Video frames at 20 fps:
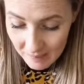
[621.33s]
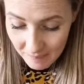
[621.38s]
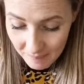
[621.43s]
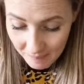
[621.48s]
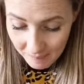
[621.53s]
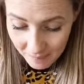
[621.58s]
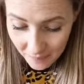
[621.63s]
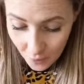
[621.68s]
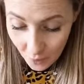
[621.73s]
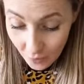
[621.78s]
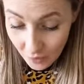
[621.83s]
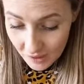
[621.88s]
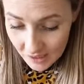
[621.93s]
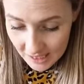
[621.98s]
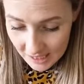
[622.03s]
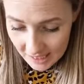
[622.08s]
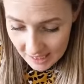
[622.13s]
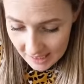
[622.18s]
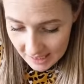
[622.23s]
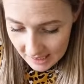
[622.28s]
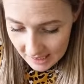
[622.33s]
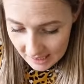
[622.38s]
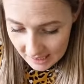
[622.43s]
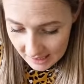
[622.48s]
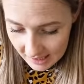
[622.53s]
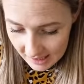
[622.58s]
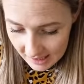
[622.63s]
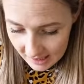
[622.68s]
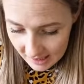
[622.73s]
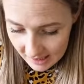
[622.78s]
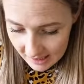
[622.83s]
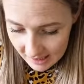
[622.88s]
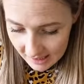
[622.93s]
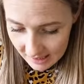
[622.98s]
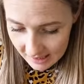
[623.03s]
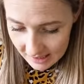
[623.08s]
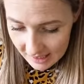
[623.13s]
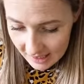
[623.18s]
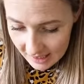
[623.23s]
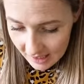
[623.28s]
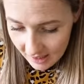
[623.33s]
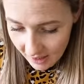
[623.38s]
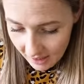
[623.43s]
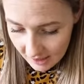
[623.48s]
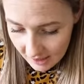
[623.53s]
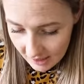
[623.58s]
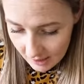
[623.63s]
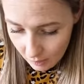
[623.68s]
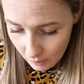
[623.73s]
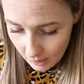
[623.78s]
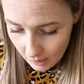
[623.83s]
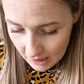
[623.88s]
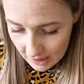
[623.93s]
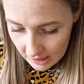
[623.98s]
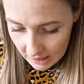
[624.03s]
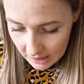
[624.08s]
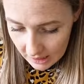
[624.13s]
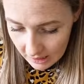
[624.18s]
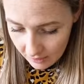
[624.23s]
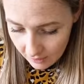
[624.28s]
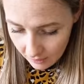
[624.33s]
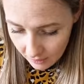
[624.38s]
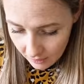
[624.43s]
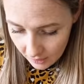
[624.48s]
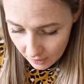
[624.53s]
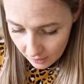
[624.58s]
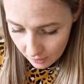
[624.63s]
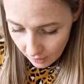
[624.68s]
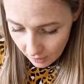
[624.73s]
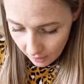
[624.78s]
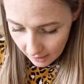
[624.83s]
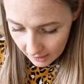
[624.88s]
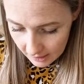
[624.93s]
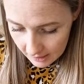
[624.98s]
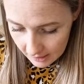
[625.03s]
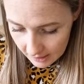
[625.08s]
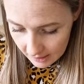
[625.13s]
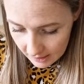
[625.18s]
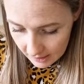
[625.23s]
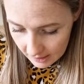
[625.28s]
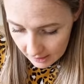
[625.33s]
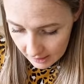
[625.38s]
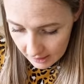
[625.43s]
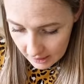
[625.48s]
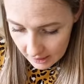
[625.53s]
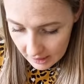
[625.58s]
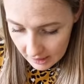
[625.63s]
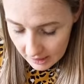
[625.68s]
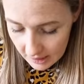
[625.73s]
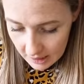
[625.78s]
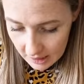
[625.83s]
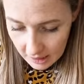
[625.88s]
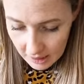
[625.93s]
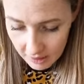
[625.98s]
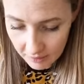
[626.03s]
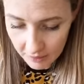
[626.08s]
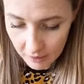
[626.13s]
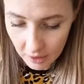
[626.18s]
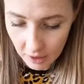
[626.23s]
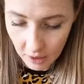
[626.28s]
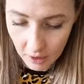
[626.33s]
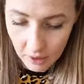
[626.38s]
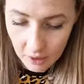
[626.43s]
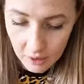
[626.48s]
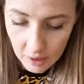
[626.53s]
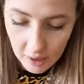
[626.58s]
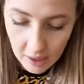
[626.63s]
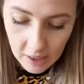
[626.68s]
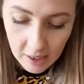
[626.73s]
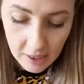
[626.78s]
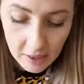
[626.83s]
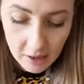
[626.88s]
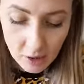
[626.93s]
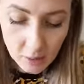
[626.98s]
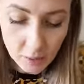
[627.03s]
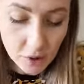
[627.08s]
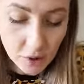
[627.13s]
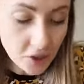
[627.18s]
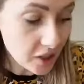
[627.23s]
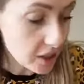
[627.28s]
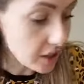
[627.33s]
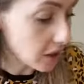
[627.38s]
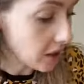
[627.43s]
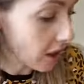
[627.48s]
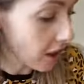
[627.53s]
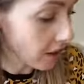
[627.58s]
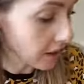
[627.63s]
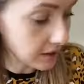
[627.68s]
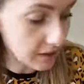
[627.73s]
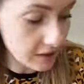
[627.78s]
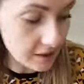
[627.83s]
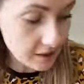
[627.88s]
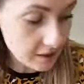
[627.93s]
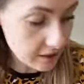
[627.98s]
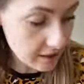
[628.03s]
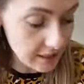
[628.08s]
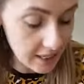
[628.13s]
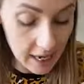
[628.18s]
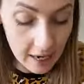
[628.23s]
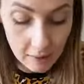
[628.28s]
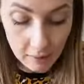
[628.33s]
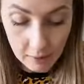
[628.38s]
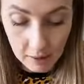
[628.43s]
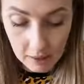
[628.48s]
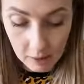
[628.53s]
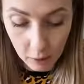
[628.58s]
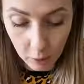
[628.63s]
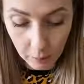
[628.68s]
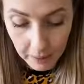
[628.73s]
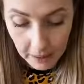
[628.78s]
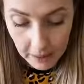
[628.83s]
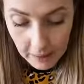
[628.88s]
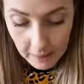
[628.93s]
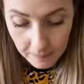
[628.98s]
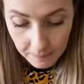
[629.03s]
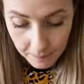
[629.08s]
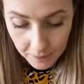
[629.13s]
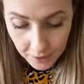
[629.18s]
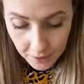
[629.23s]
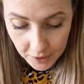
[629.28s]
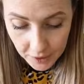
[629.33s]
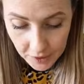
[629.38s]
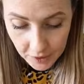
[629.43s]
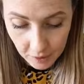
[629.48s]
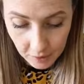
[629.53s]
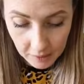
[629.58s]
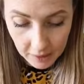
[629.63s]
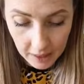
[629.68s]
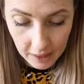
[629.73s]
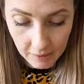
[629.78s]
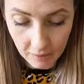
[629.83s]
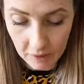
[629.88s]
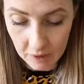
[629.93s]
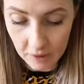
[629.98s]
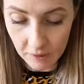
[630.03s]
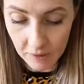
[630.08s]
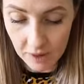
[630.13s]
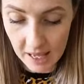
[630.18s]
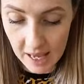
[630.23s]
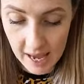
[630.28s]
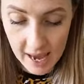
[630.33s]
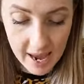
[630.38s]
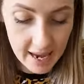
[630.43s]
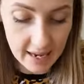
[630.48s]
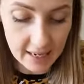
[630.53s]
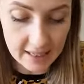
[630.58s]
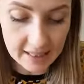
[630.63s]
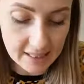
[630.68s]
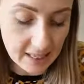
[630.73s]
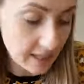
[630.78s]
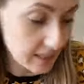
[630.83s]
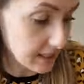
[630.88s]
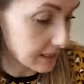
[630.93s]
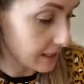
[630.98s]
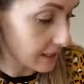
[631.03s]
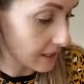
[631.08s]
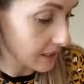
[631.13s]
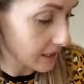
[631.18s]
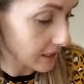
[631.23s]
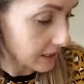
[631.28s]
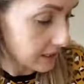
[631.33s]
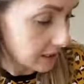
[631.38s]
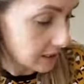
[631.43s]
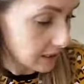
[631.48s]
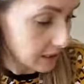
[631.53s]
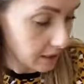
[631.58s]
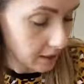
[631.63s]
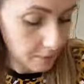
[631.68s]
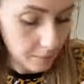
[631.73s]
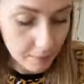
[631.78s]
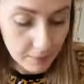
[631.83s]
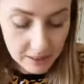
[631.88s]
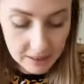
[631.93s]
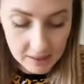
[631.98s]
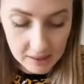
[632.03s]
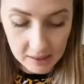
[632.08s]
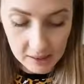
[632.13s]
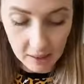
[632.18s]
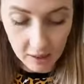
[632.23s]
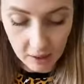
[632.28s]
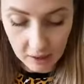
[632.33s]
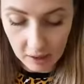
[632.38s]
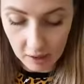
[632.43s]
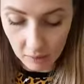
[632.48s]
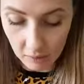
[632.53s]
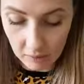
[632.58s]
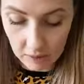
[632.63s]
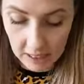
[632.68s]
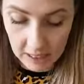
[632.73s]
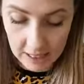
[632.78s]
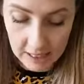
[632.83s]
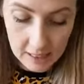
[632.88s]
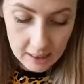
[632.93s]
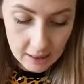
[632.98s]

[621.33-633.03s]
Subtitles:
Obviously, this is a nice little idea for you guys to give a go. So I'm just going to cut this down a little bit, just so I'm getting rid of the excess bits that I don't need.